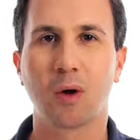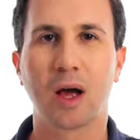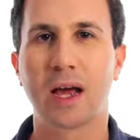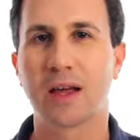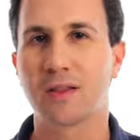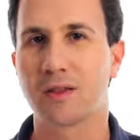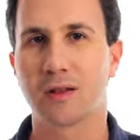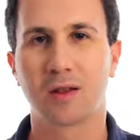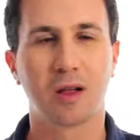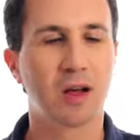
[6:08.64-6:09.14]
or
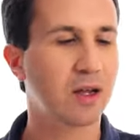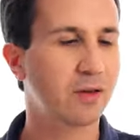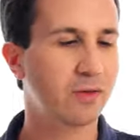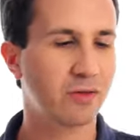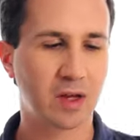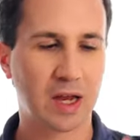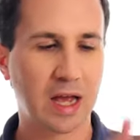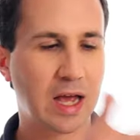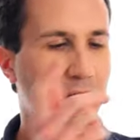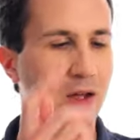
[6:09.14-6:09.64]
hang the light,
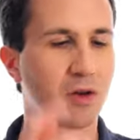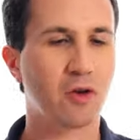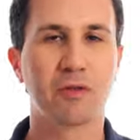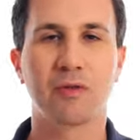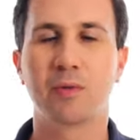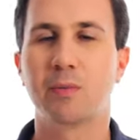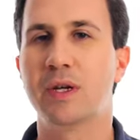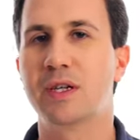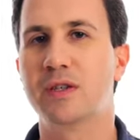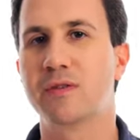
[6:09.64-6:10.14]
hang it
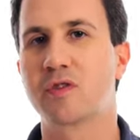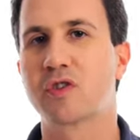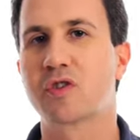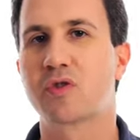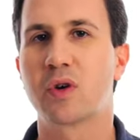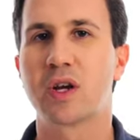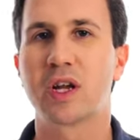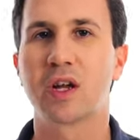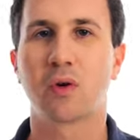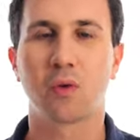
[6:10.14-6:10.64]
off a piece of
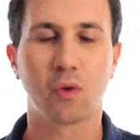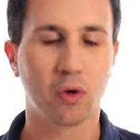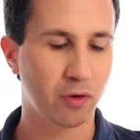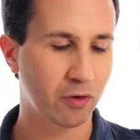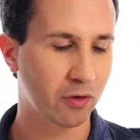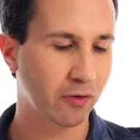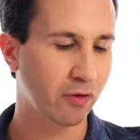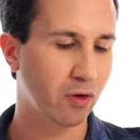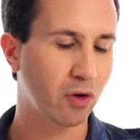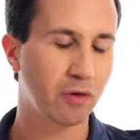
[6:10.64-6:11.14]
string or
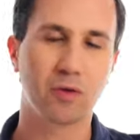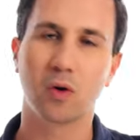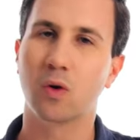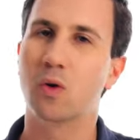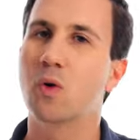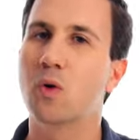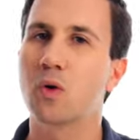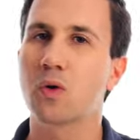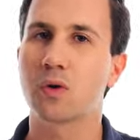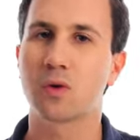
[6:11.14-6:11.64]
on, off a
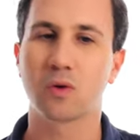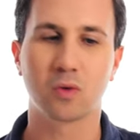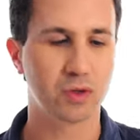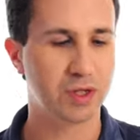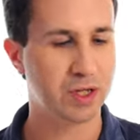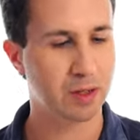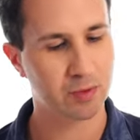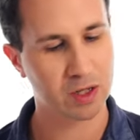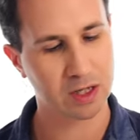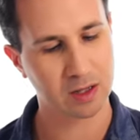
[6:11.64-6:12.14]
hook or
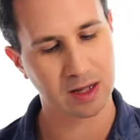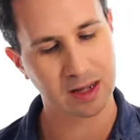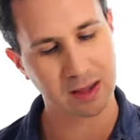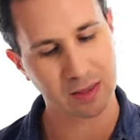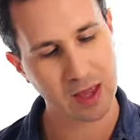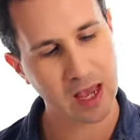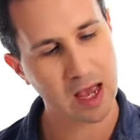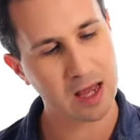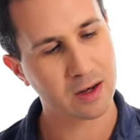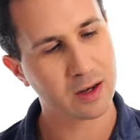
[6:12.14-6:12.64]
something like
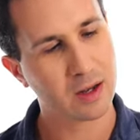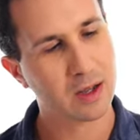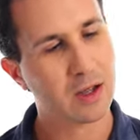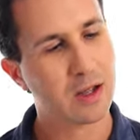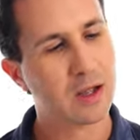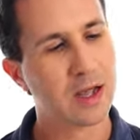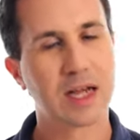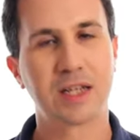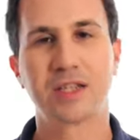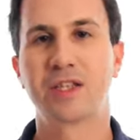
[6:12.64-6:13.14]
that
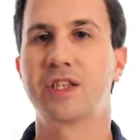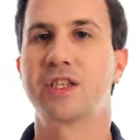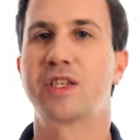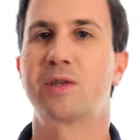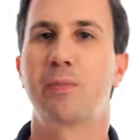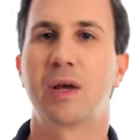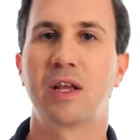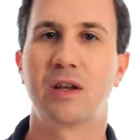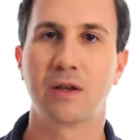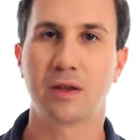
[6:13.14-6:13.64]
and
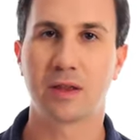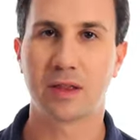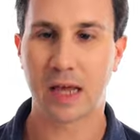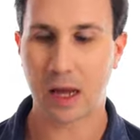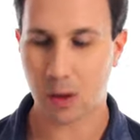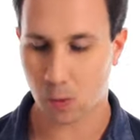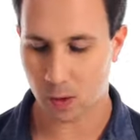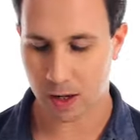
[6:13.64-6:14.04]
suspend it that